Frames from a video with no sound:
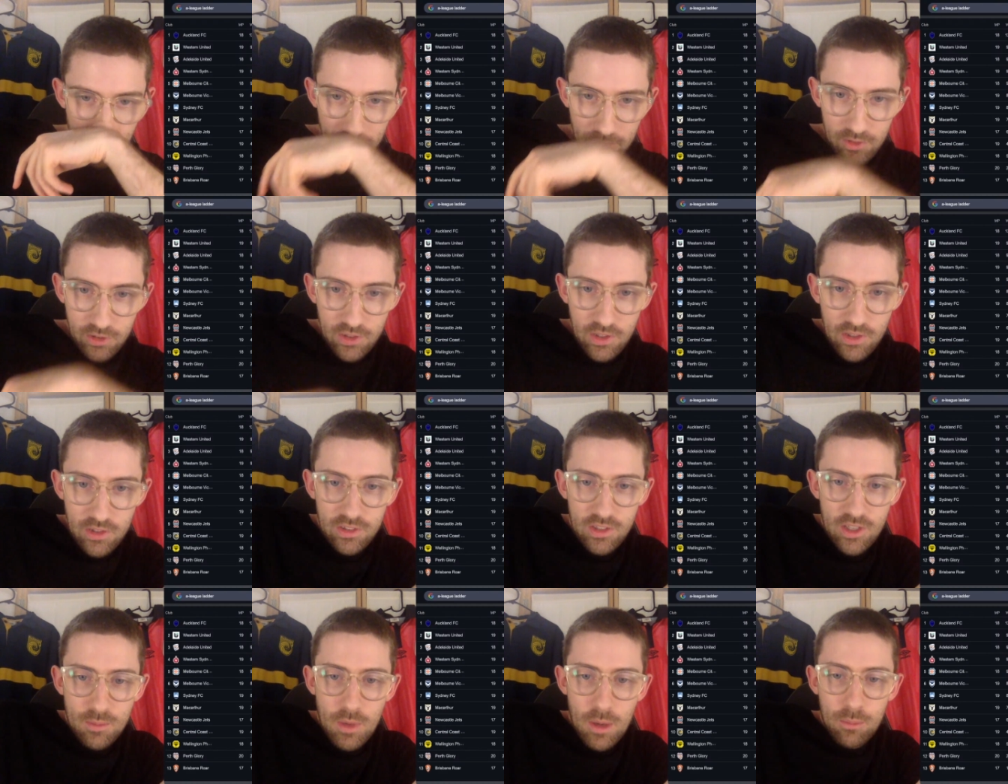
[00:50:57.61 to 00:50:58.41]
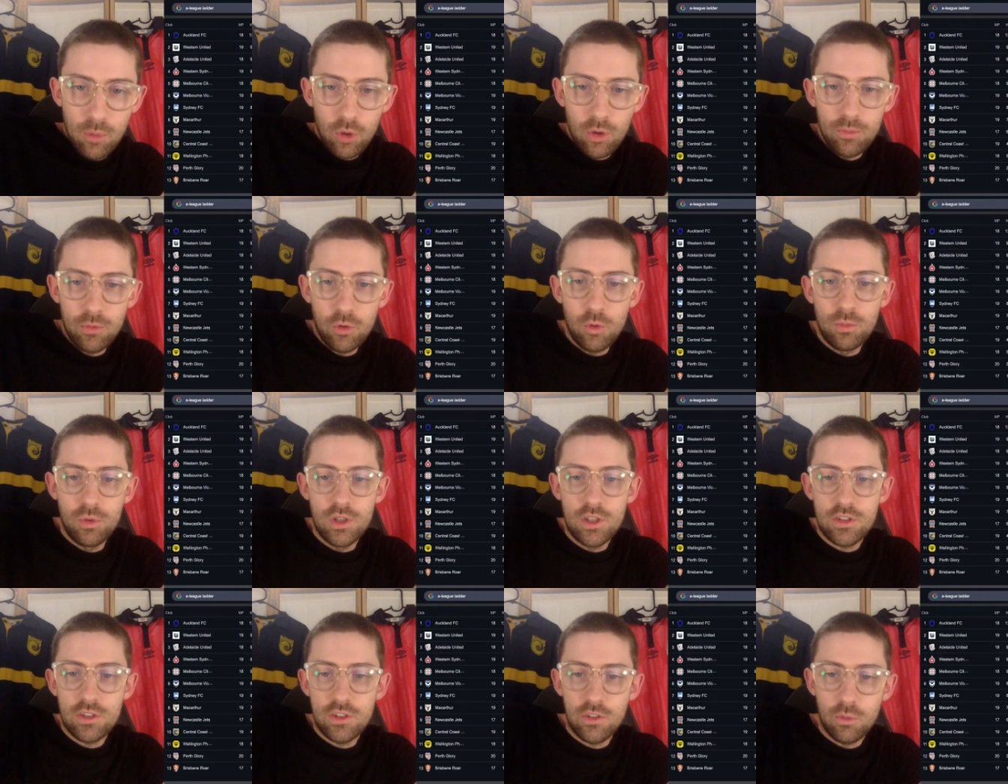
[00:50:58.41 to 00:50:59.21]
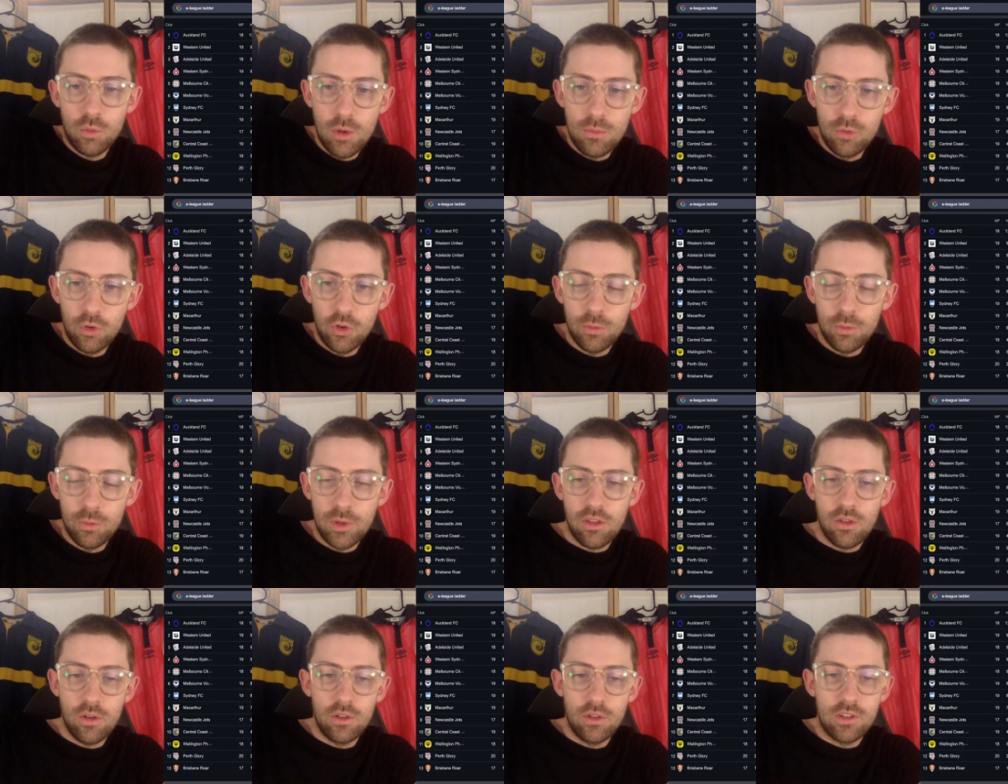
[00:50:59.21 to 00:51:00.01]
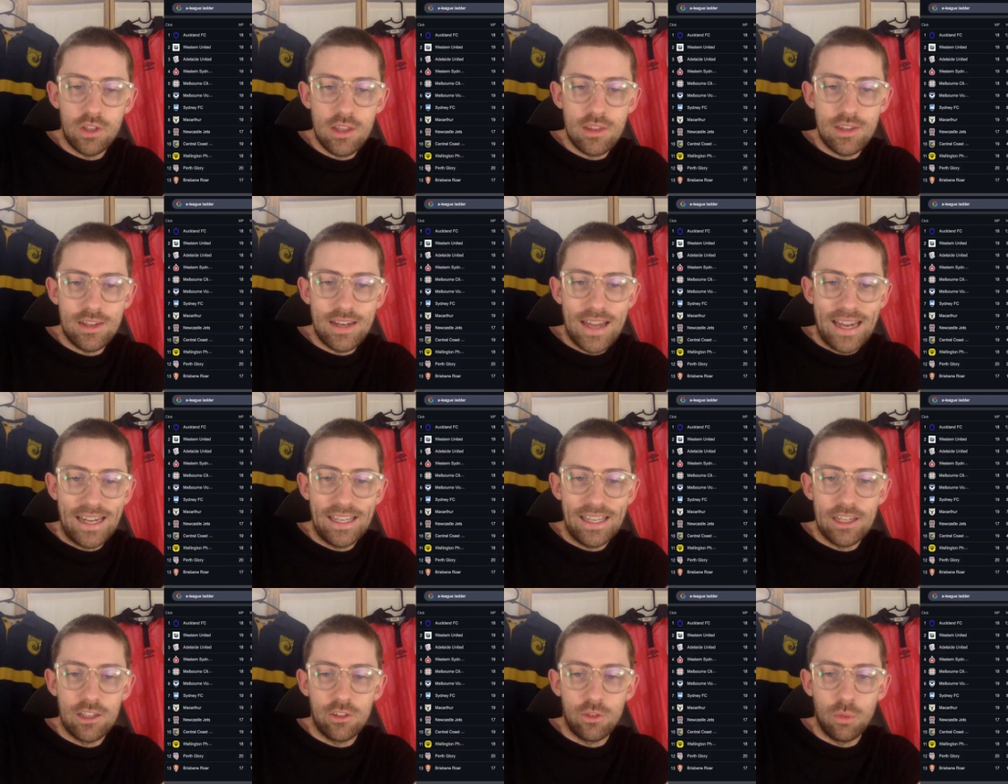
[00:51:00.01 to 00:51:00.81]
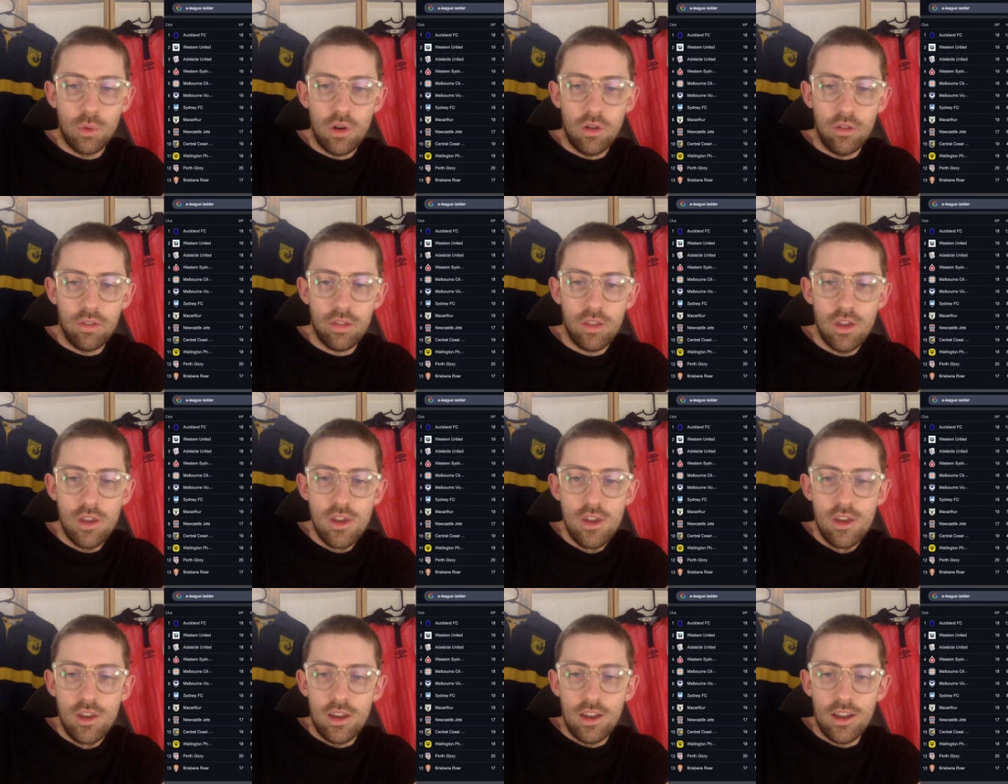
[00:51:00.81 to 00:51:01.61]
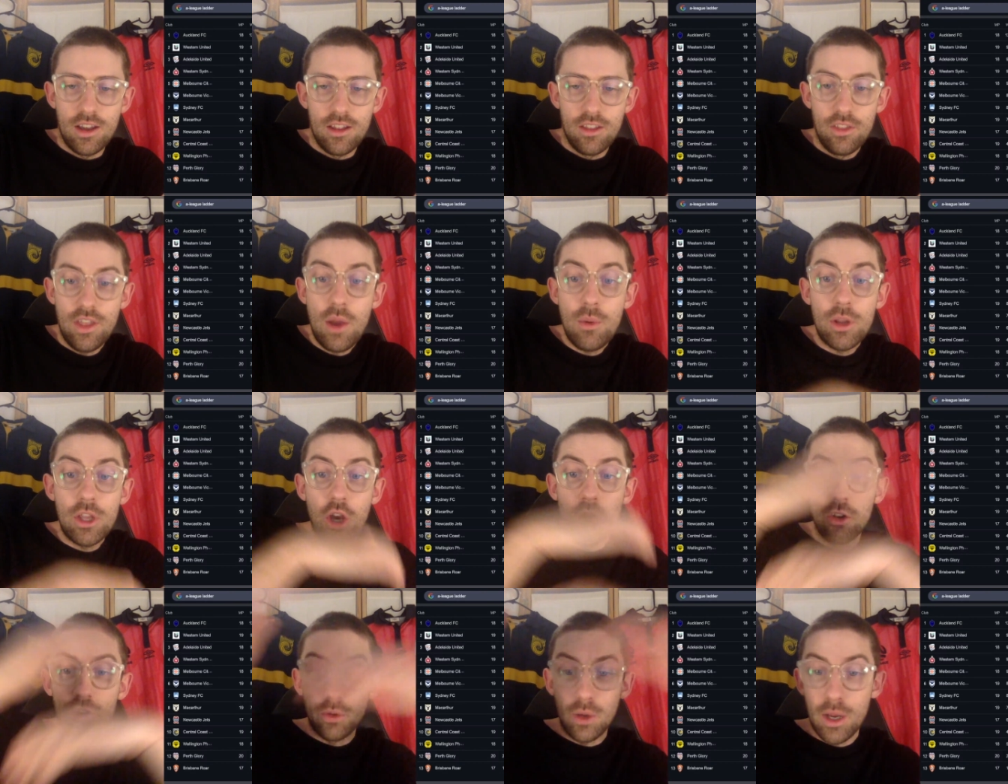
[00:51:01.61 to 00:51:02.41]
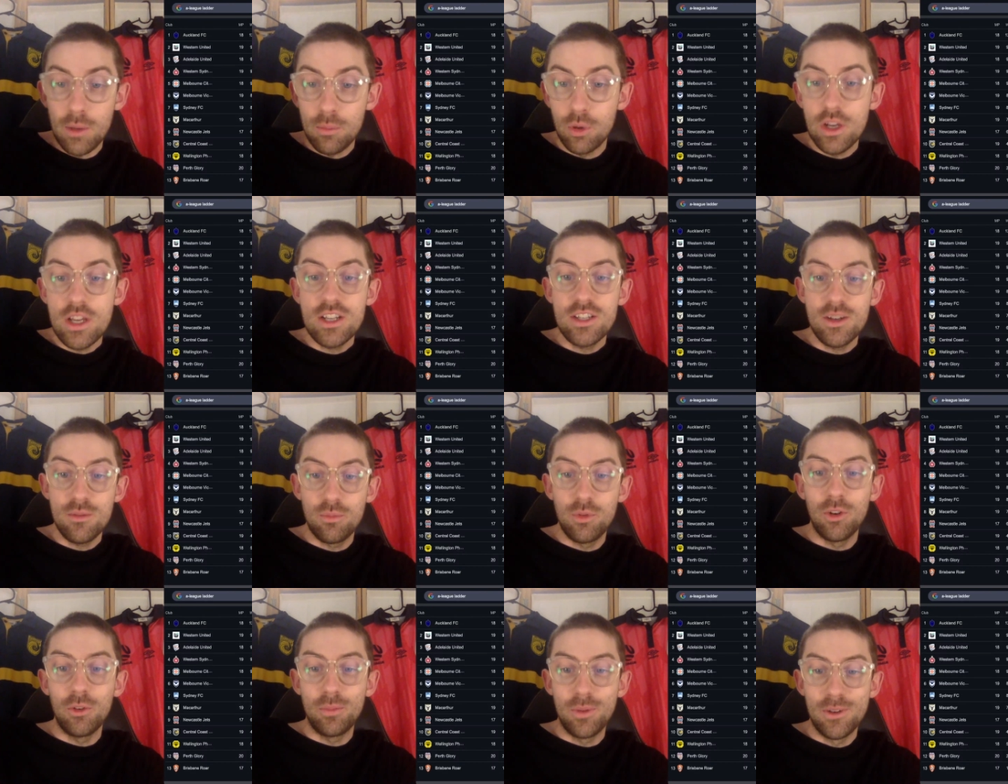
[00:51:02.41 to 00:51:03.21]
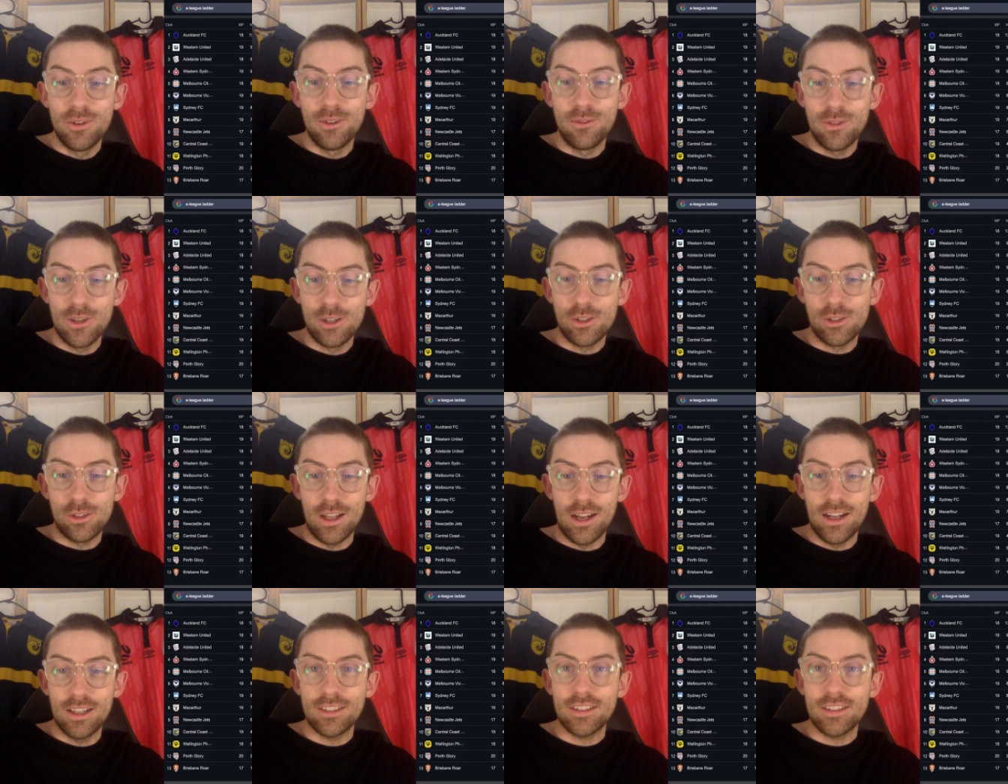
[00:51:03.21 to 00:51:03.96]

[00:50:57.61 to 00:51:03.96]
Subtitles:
Says my bottom two predictions were Brisbane in 13th and Adelaide in 12th. There we go. So I predicted Brisbane to finish last,